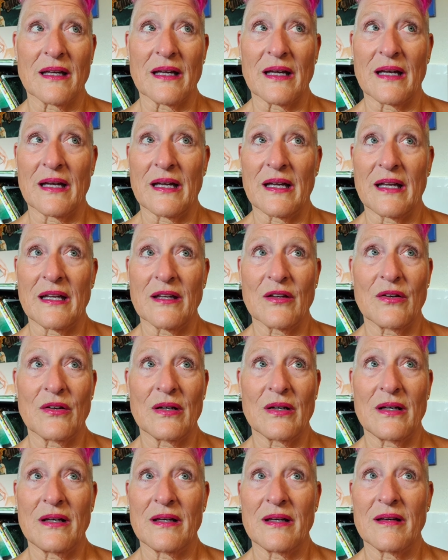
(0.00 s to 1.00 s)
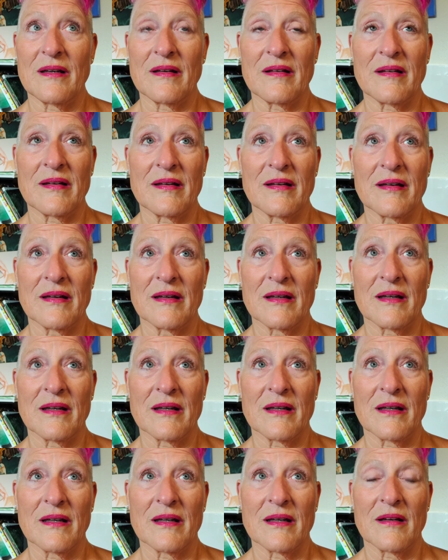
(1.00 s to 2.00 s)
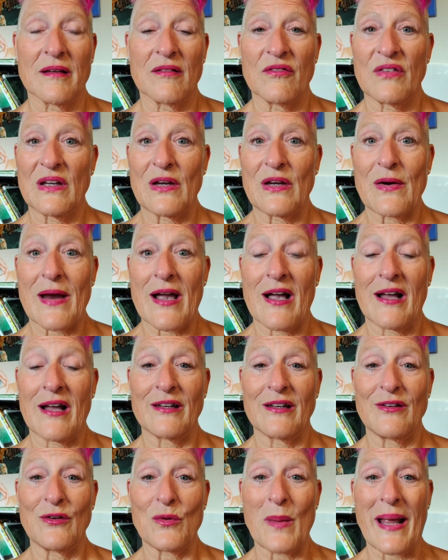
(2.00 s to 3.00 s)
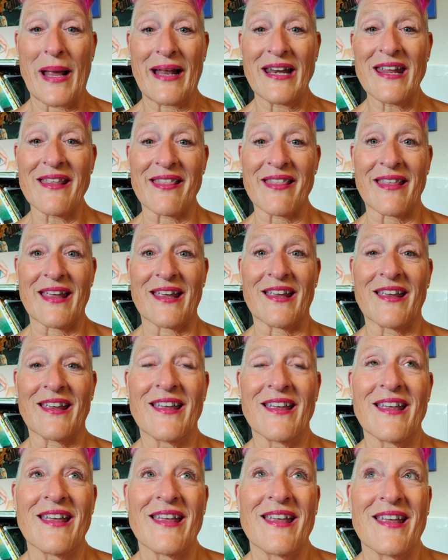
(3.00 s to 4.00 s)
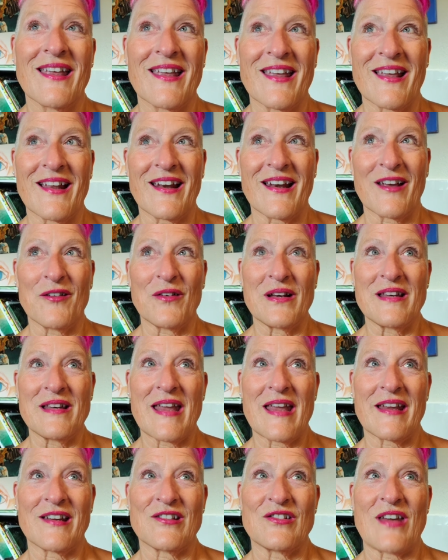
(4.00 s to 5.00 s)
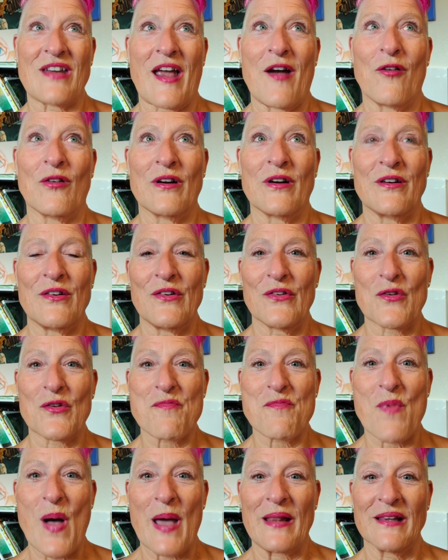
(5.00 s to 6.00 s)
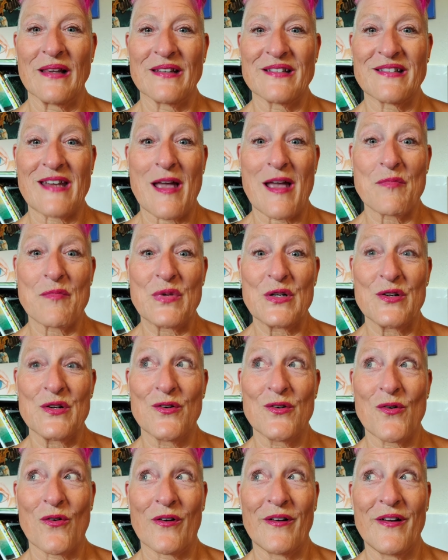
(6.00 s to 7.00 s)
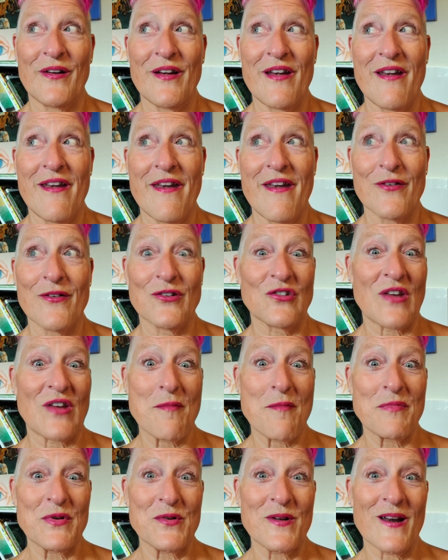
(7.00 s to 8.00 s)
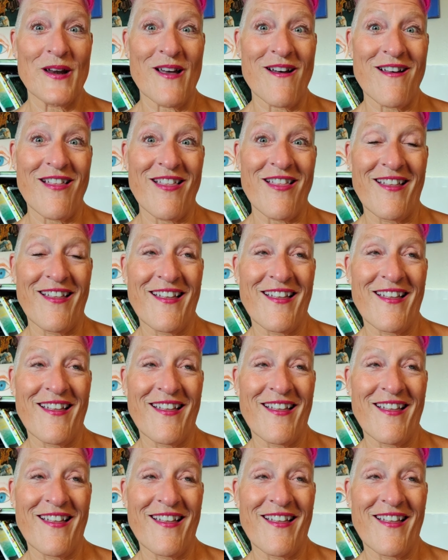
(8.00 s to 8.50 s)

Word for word: I couldn't figure out how to do anything. And I would take a shower and use a bottle of shampoo or no shampoo at all.